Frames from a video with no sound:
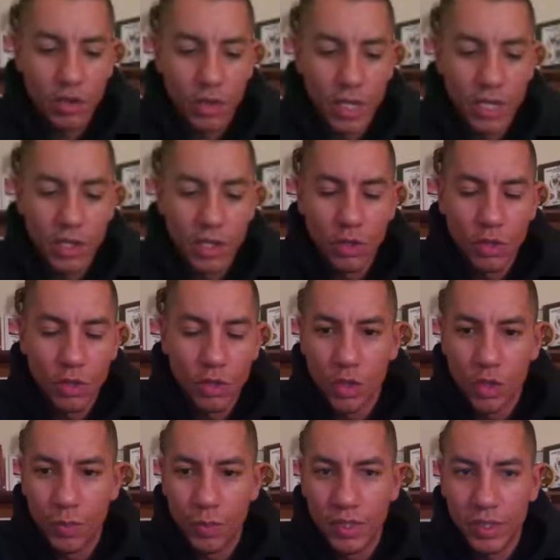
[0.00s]
you
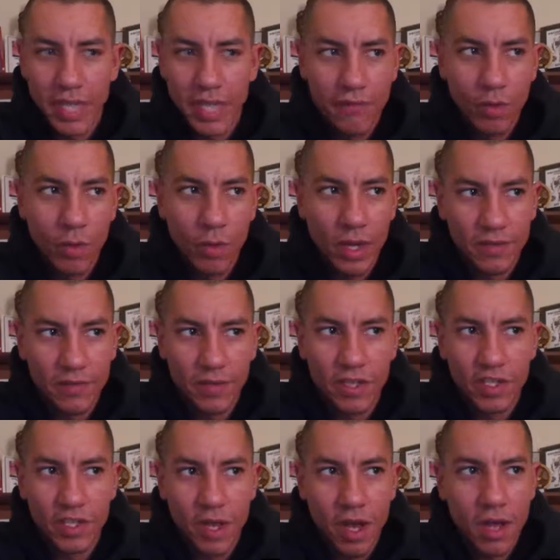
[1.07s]
put the heavyweight
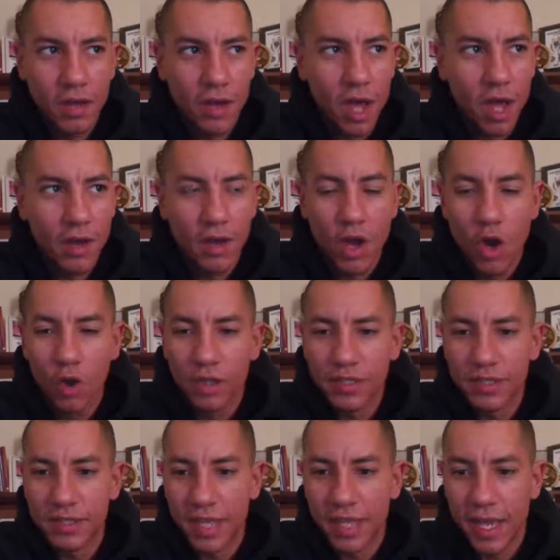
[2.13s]
division on notice
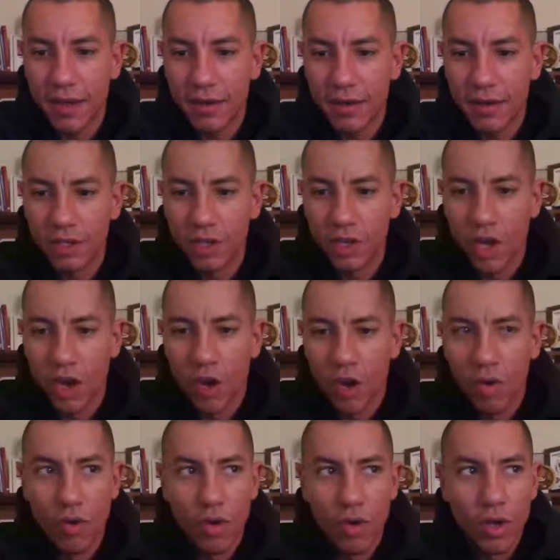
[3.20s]
that,
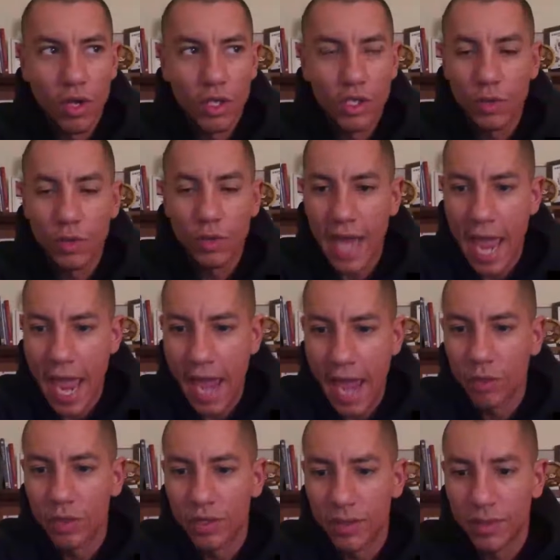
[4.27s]
you can hang
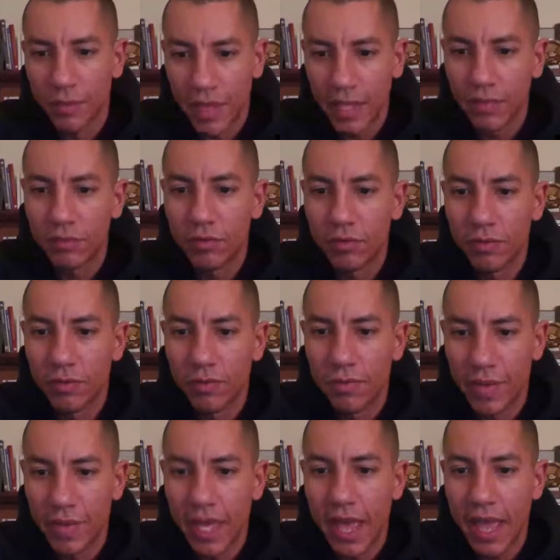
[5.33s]
with the
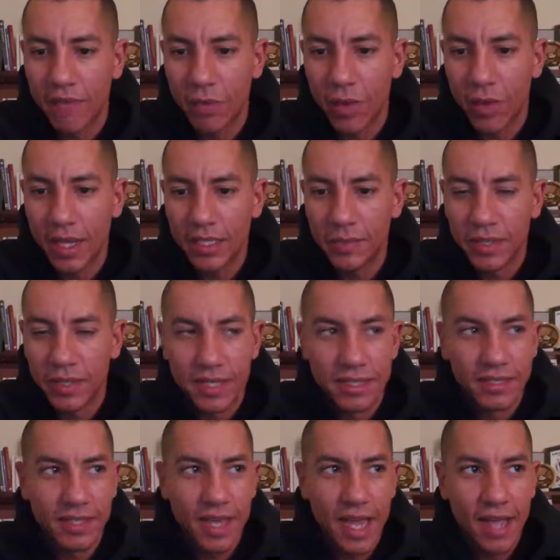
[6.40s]
big heavyweights,
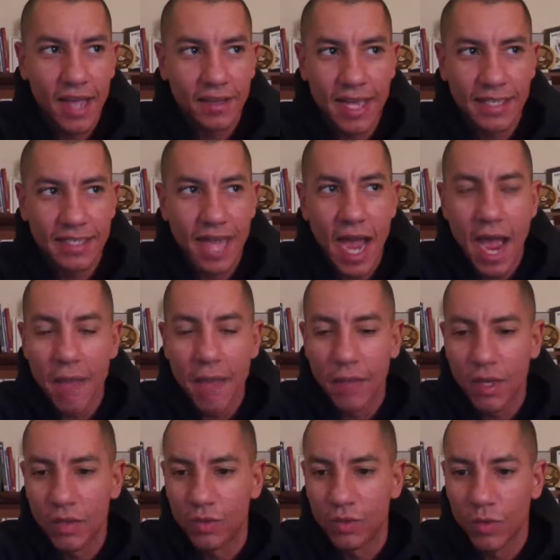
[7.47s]
because at that time he
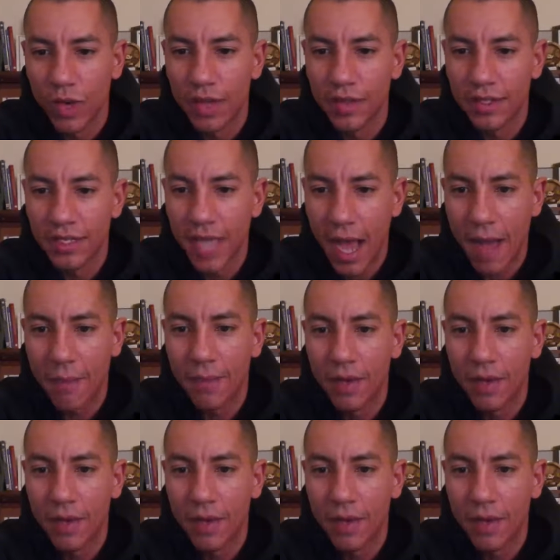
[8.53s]
was one of the top